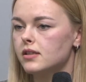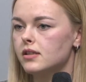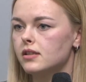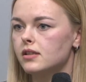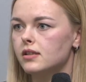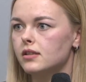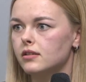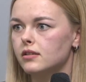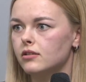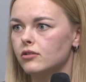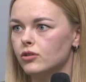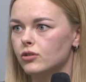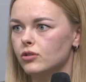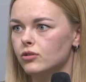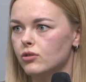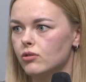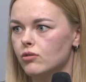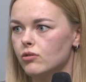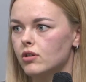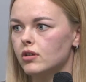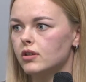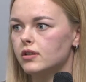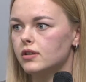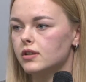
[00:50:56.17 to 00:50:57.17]
Again,
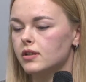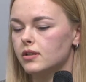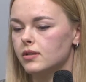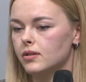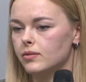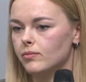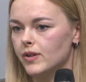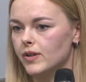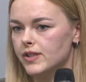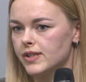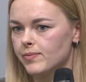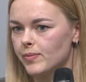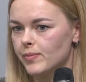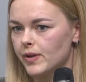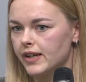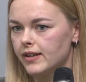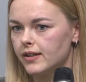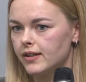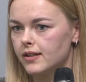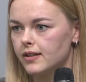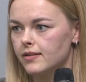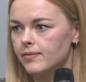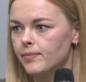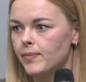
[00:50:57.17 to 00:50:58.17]
it's the liability
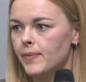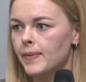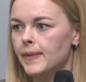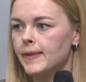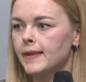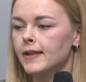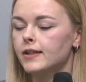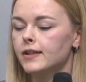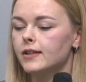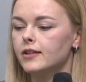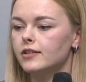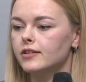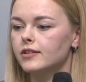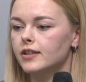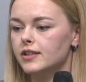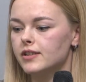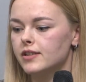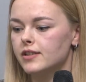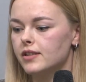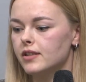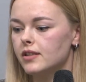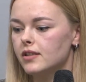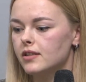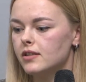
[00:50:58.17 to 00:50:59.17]
and control and
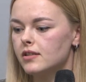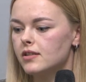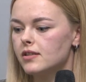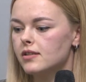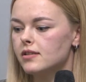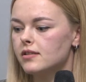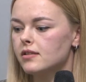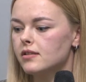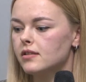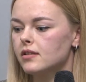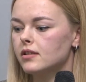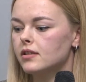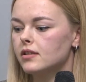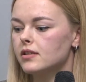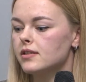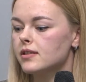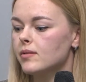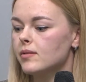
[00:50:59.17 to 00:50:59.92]
security,